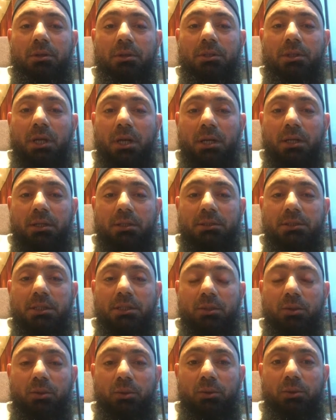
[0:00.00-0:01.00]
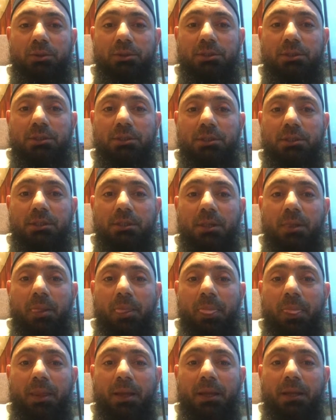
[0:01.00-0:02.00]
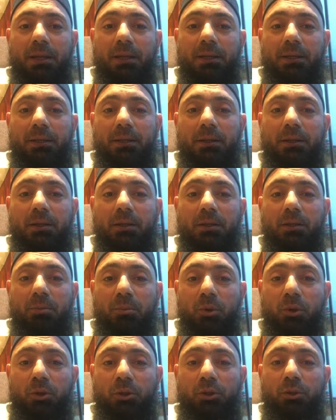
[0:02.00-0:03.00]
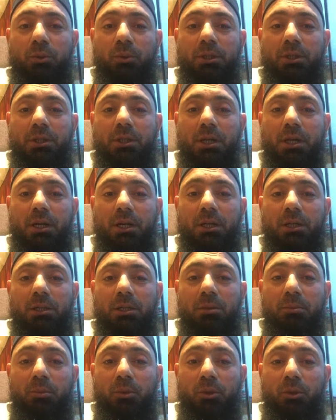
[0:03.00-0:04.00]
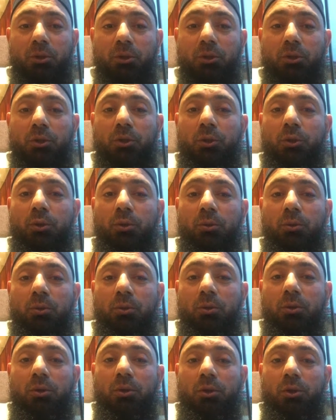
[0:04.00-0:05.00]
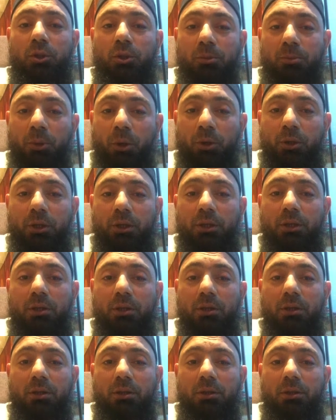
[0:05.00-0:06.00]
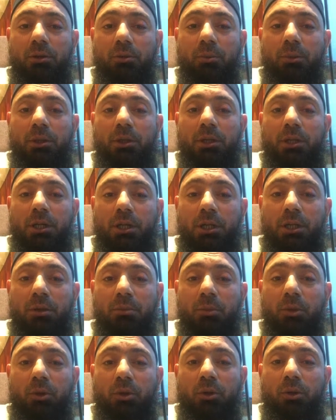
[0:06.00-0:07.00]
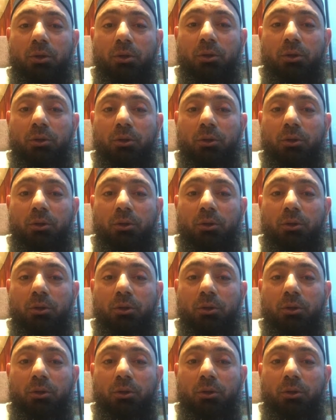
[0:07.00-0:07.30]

targets and goals. And the more you work hard, the more you do your bowling, you will learn more.